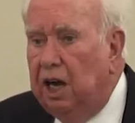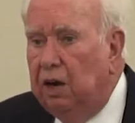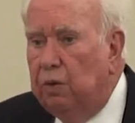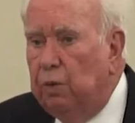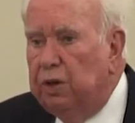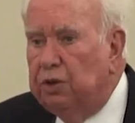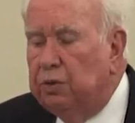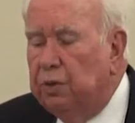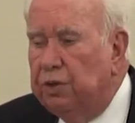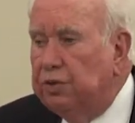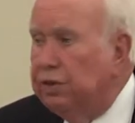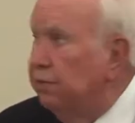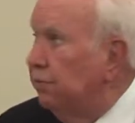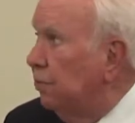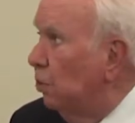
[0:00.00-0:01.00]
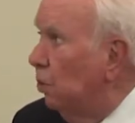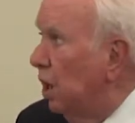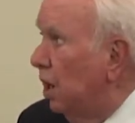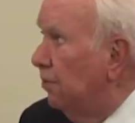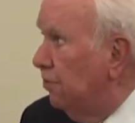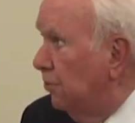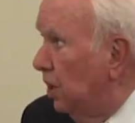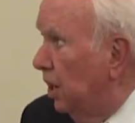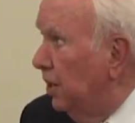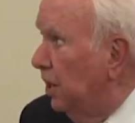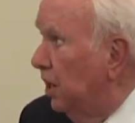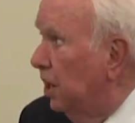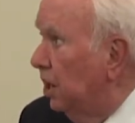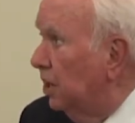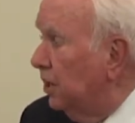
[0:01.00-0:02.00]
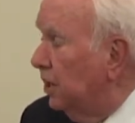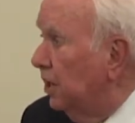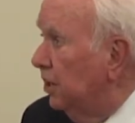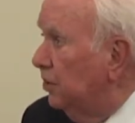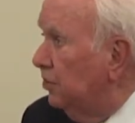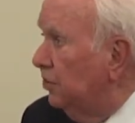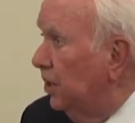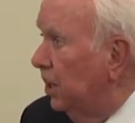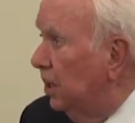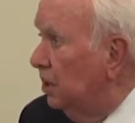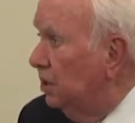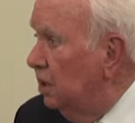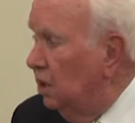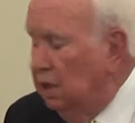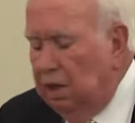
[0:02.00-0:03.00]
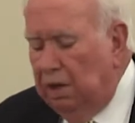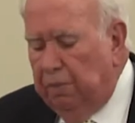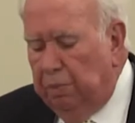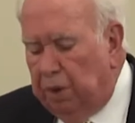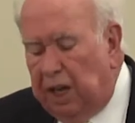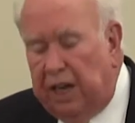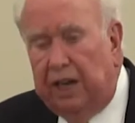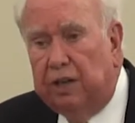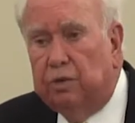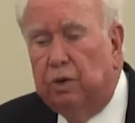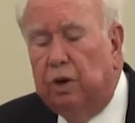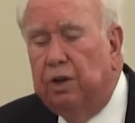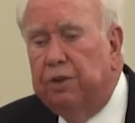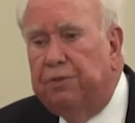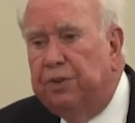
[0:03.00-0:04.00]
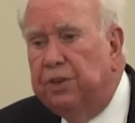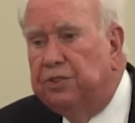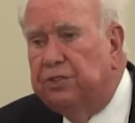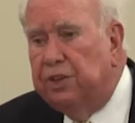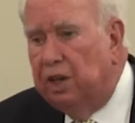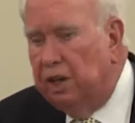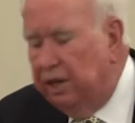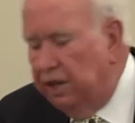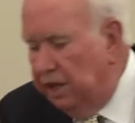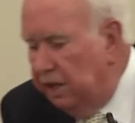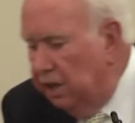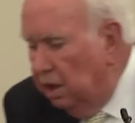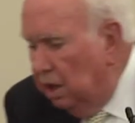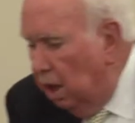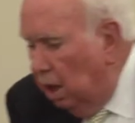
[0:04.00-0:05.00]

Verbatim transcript: which was the, an elegant plant growth facility.